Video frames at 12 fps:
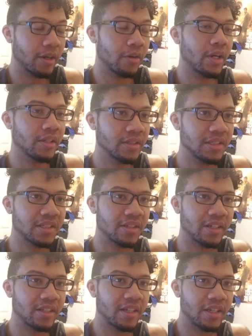or at least
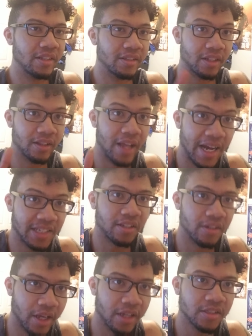like in the last
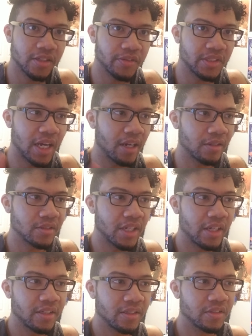legs of attack on
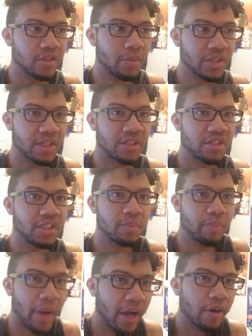titan it's almost like she's
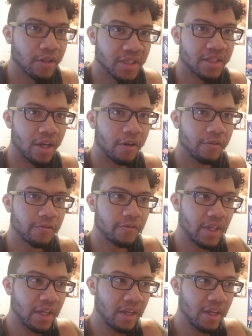by herself